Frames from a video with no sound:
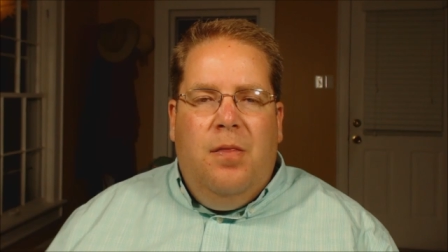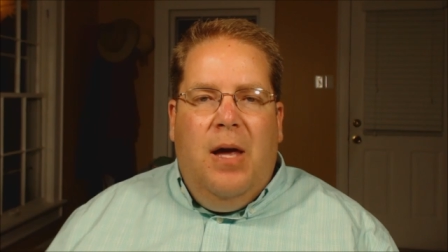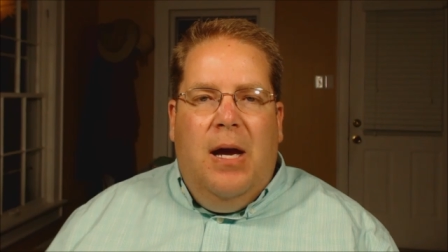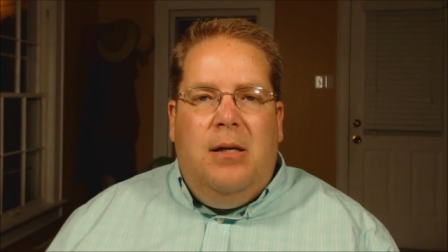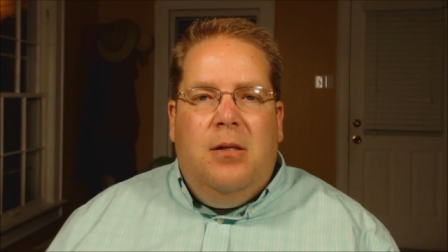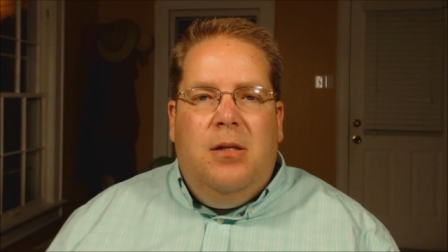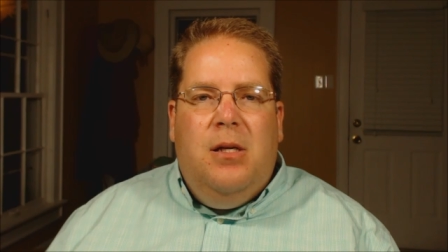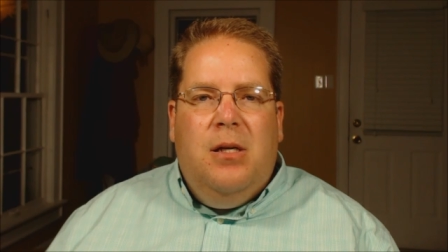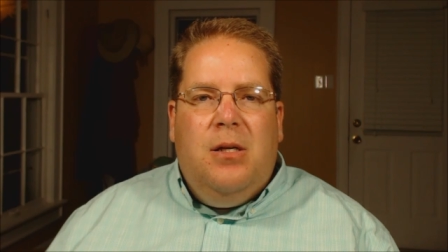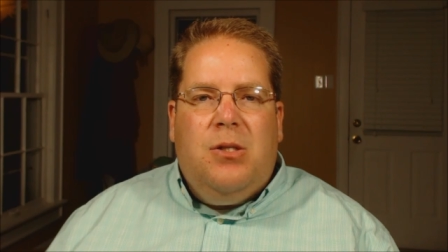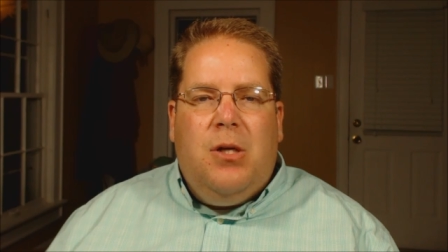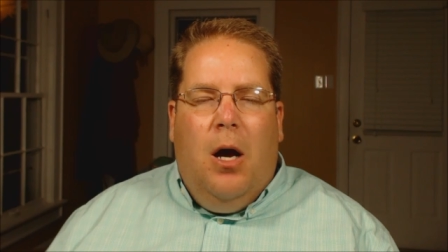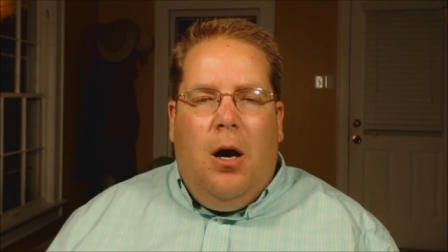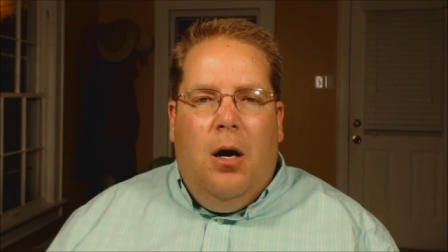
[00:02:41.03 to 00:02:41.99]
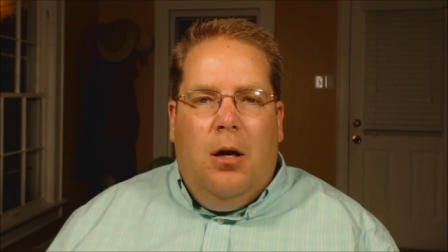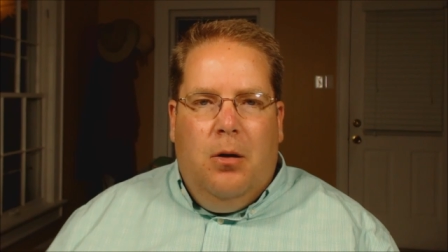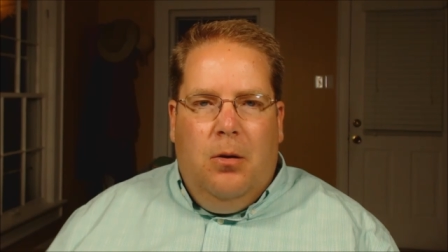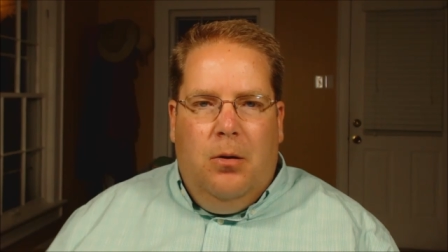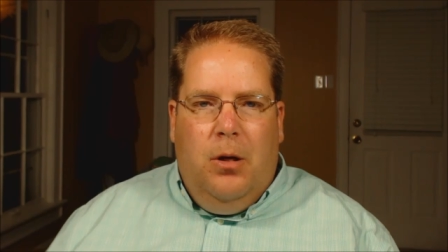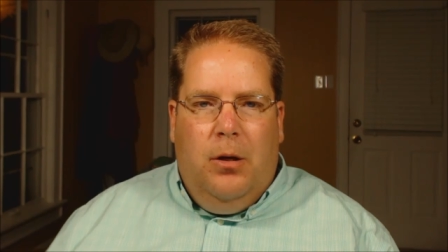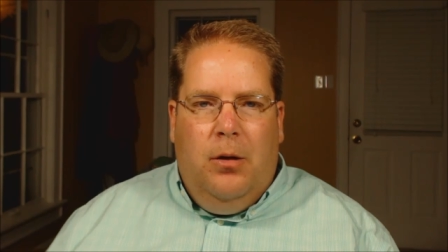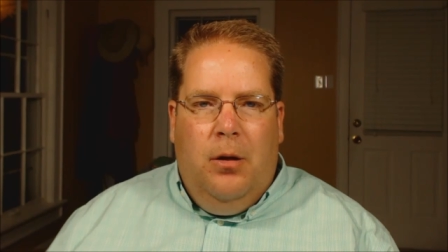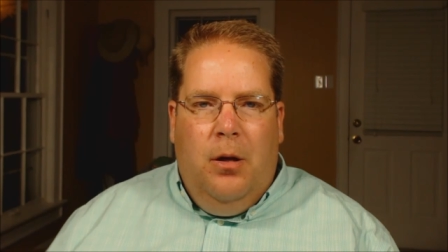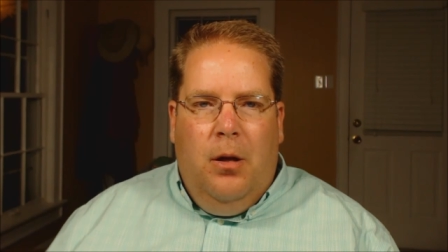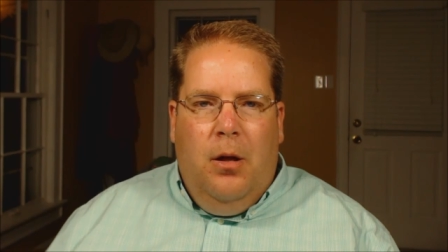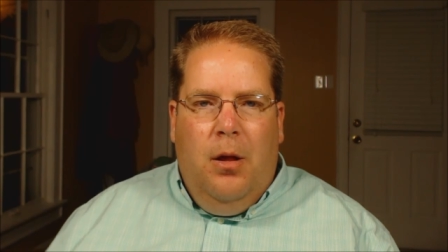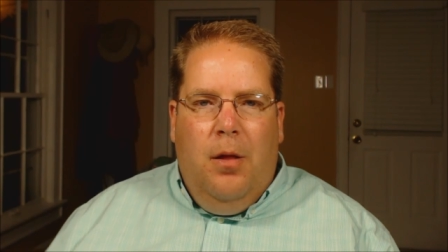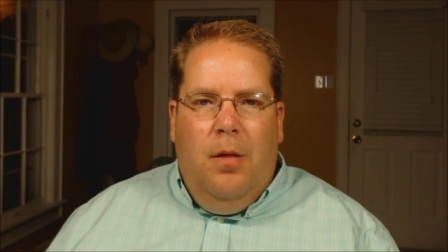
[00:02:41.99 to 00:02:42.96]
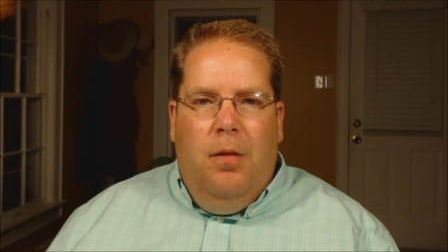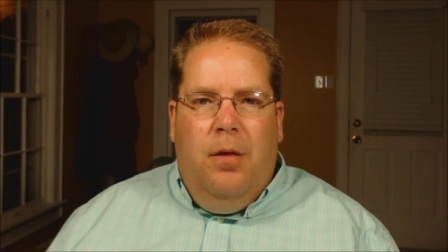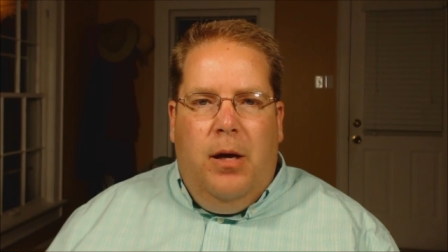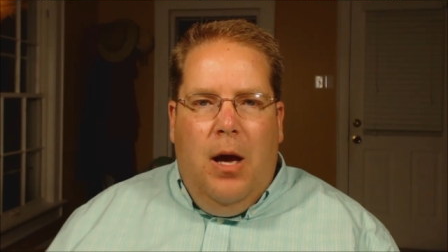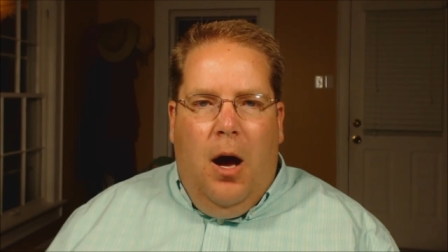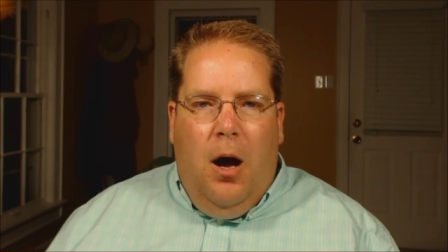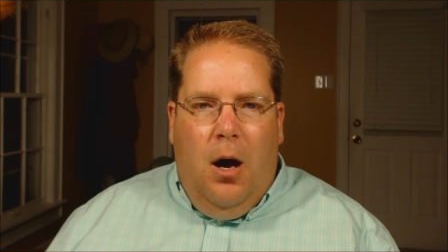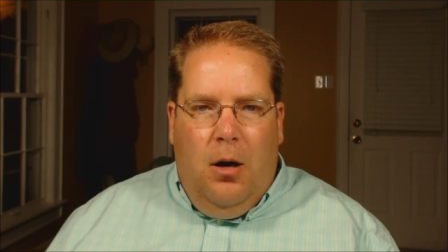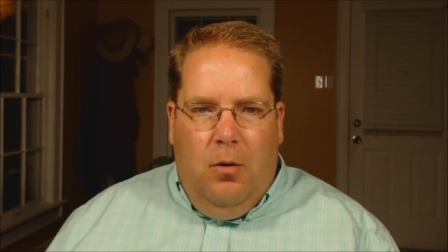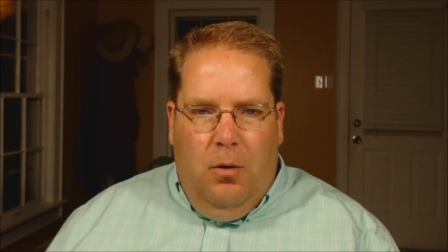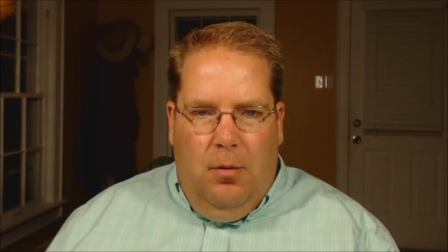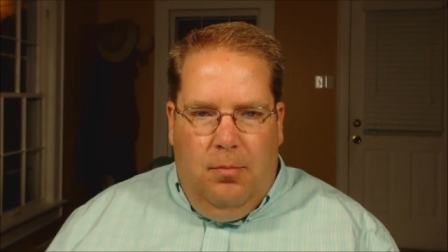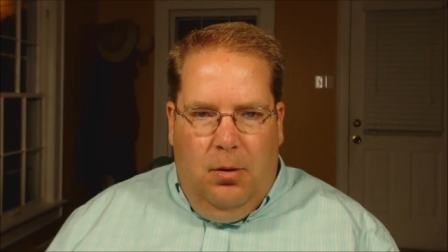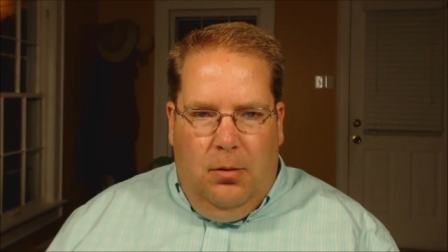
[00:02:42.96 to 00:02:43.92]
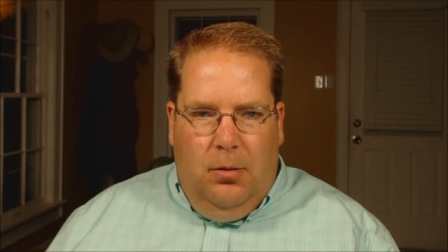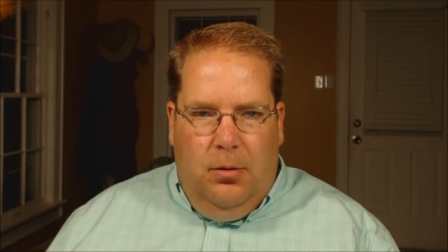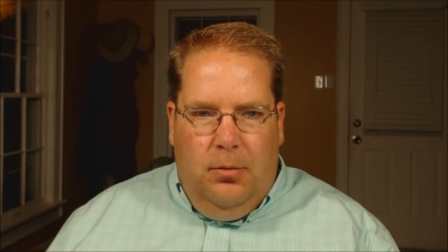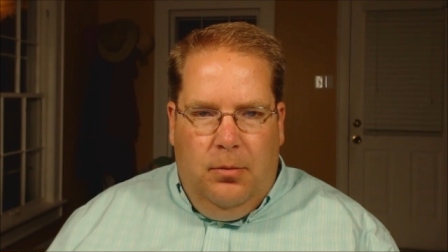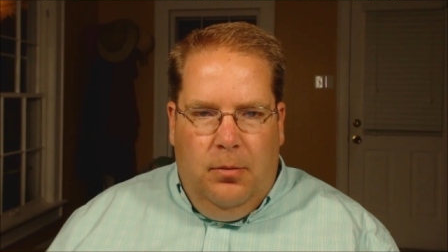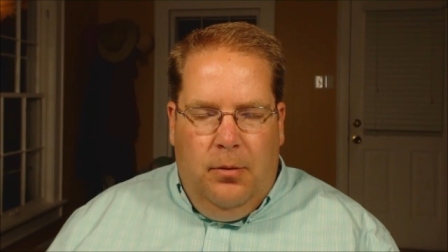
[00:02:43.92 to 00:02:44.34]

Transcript: They dishonored the honorable.